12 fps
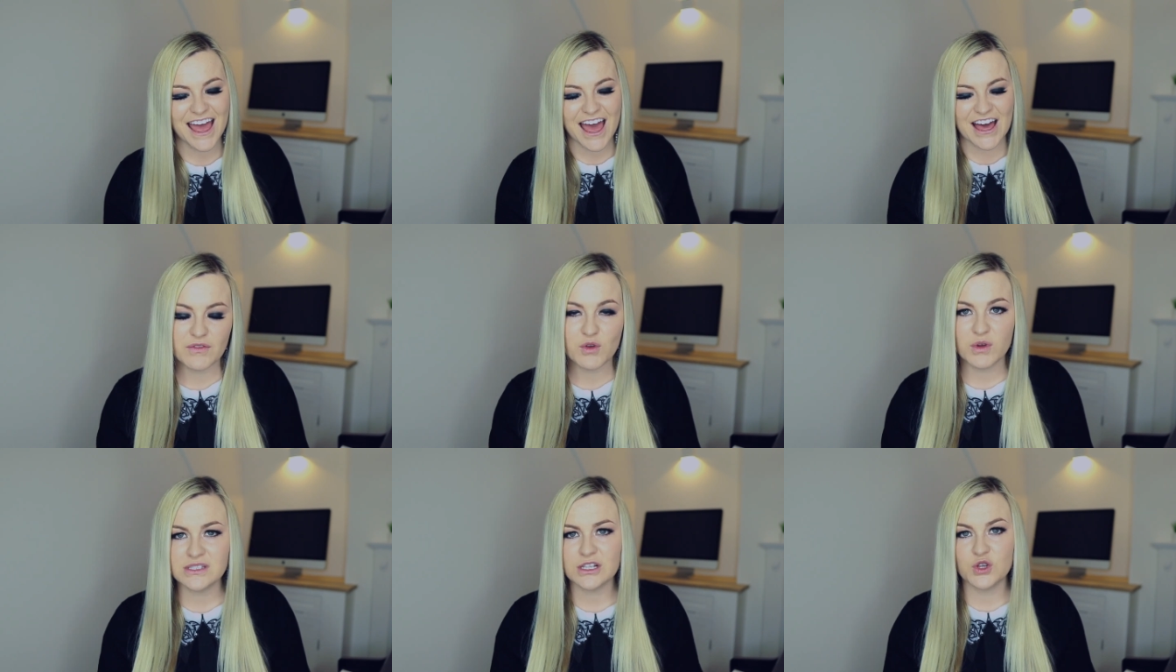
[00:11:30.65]
If you
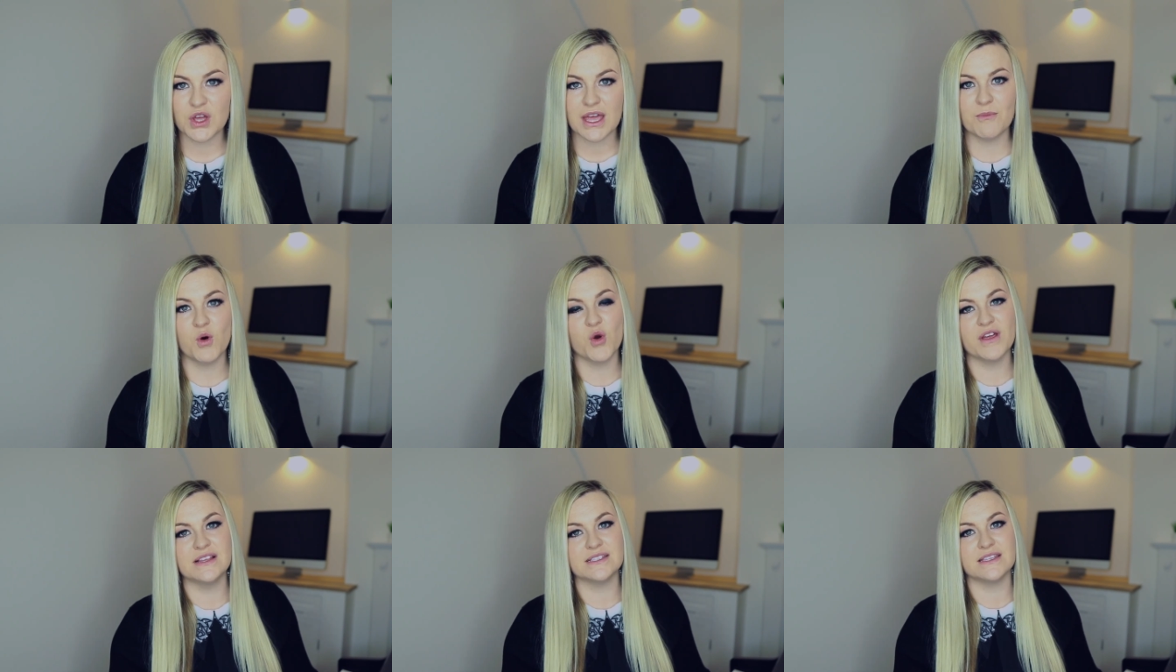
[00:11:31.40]
want to look more
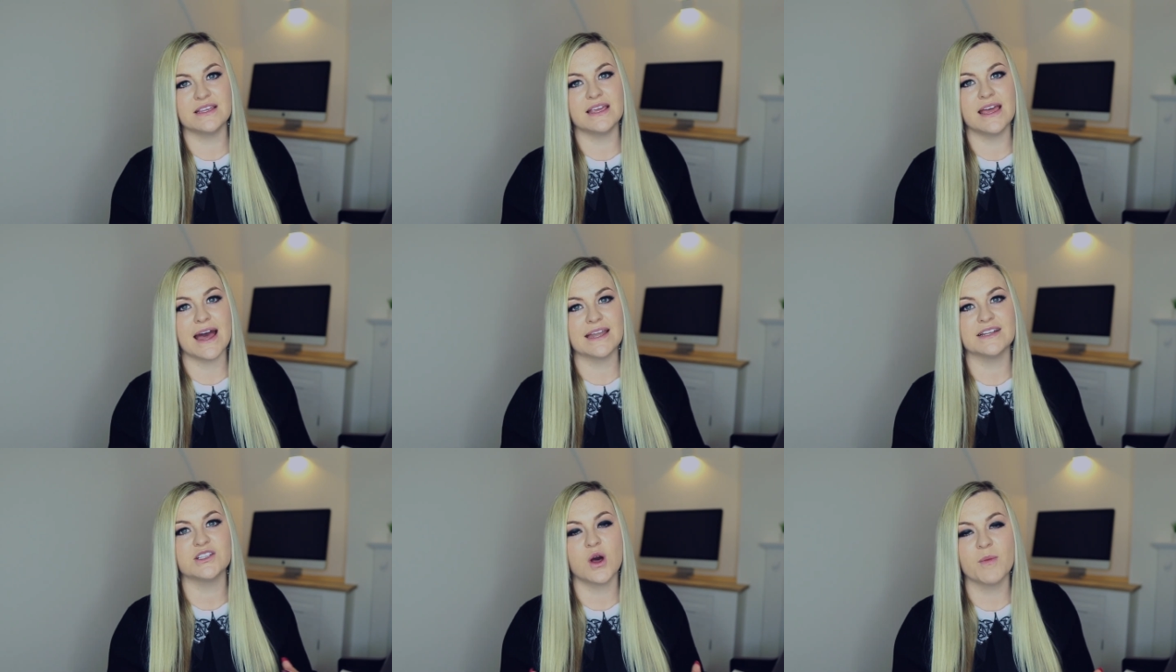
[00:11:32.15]
into the
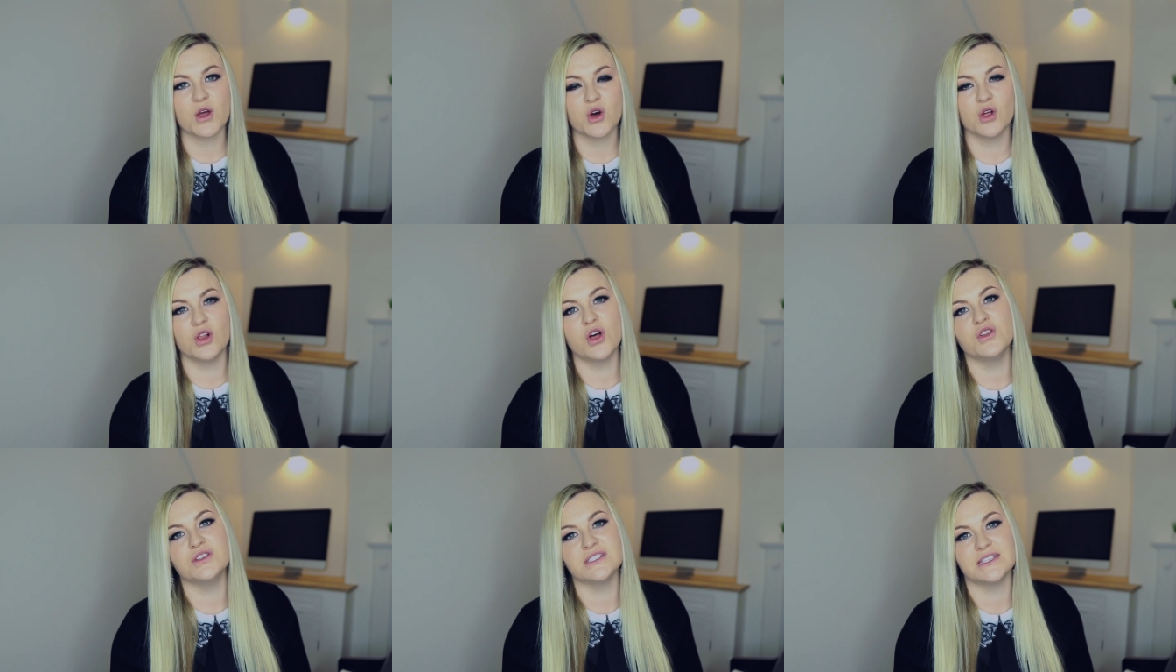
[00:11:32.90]
anatomical
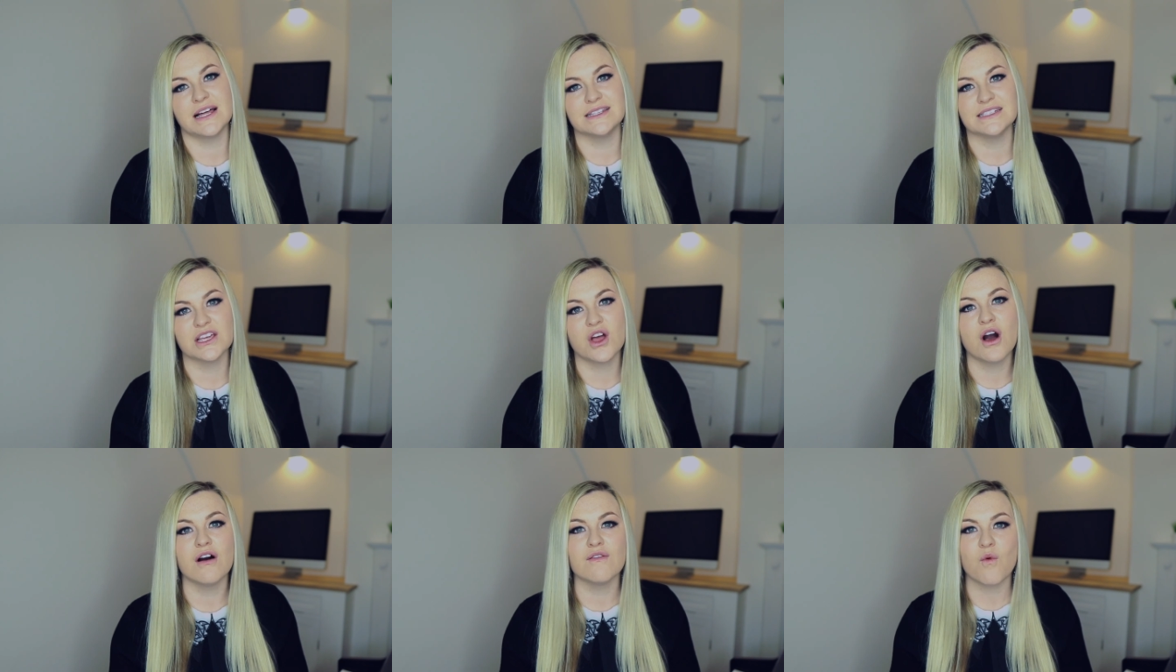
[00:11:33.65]
understanding
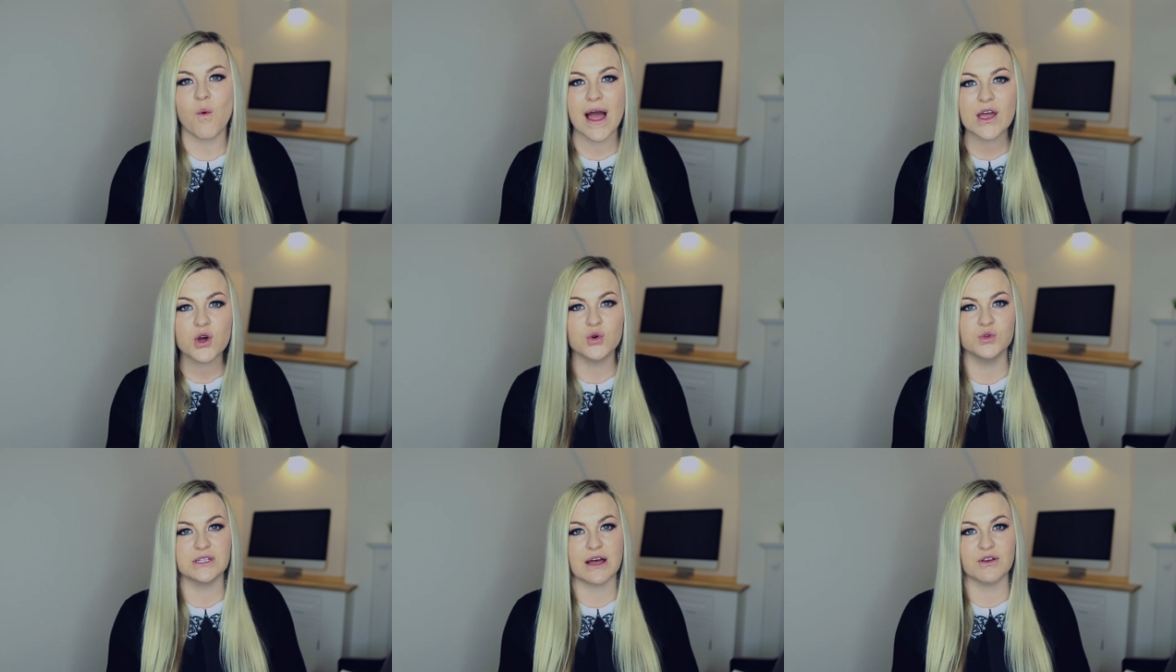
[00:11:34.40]
of why
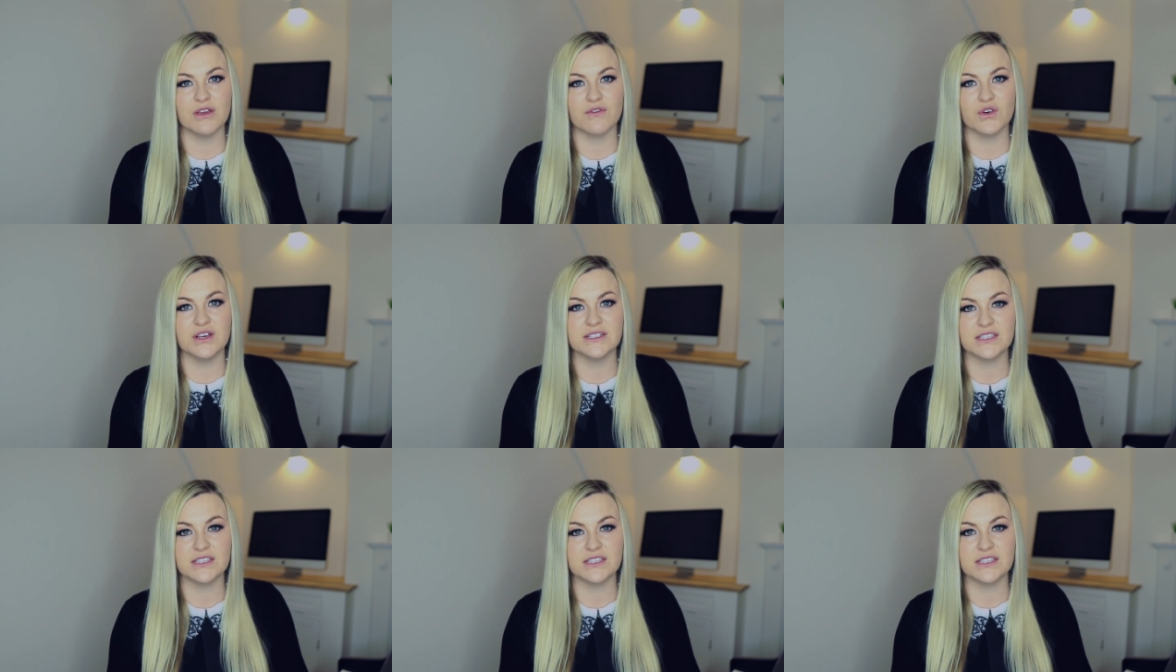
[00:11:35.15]
cool down your voice,